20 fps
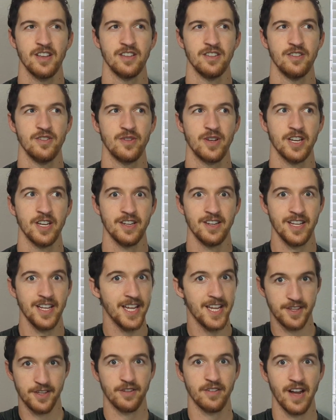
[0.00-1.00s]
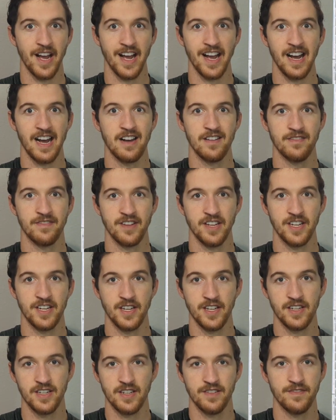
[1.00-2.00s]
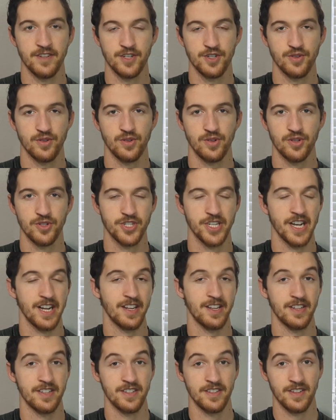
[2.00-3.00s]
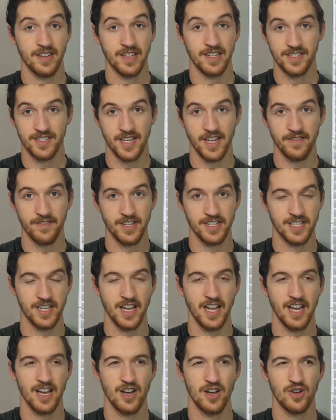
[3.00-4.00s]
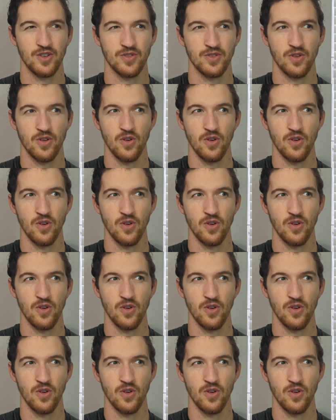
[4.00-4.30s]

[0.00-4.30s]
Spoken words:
You can either have an individual checking and savings account